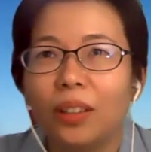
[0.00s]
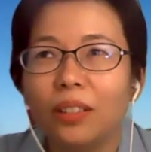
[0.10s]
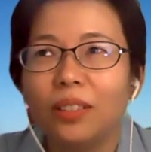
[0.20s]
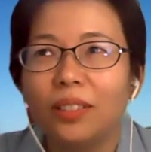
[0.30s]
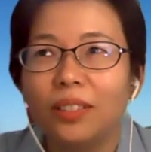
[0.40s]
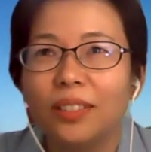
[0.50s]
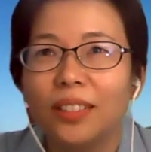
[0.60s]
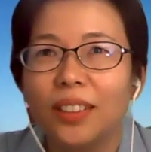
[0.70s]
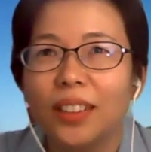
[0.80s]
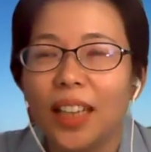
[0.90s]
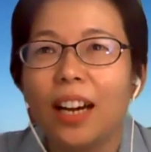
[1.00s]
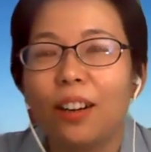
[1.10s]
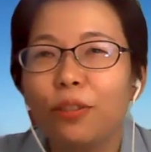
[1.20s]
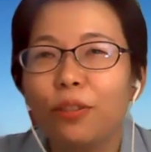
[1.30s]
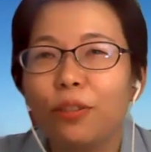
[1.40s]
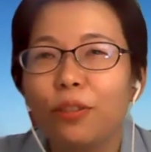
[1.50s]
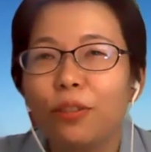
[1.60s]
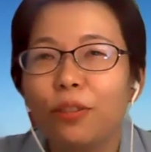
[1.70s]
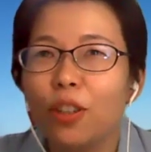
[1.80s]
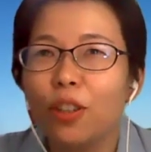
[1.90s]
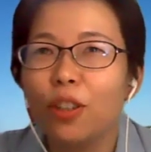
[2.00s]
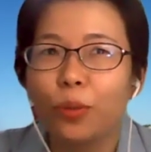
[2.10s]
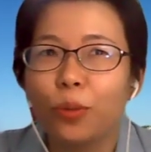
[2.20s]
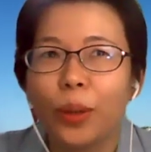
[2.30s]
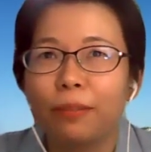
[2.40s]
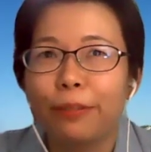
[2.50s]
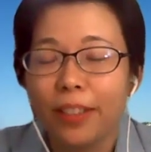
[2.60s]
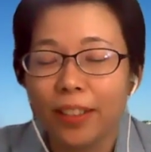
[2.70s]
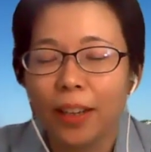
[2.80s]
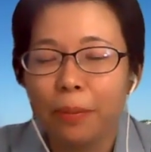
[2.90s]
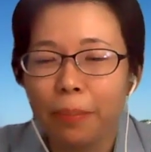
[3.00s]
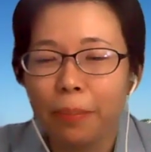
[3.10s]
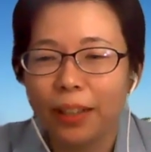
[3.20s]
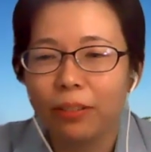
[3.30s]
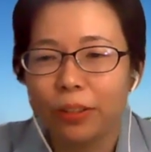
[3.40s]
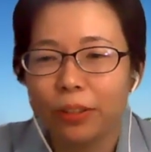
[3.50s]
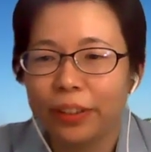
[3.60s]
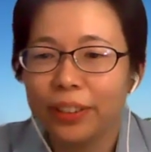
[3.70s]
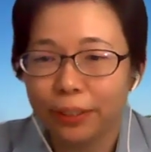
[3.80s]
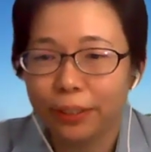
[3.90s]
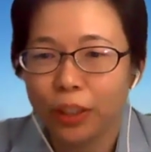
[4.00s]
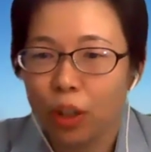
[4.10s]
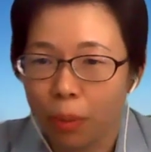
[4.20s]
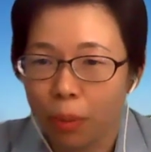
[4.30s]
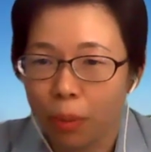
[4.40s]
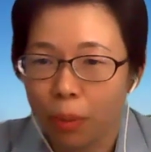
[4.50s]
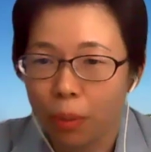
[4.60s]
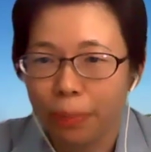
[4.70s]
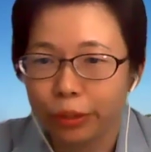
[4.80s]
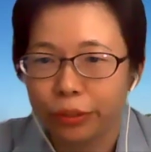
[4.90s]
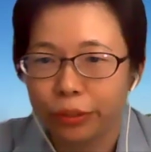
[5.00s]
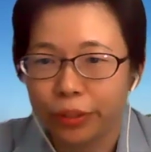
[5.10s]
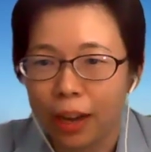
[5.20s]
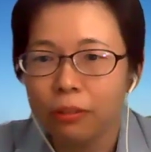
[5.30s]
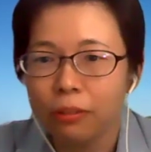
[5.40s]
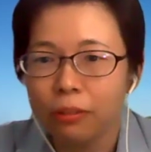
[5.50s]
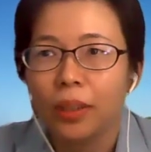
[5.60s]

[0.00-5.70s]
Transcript: Well, yeah, of course, when I first came back, it was very different compared to now.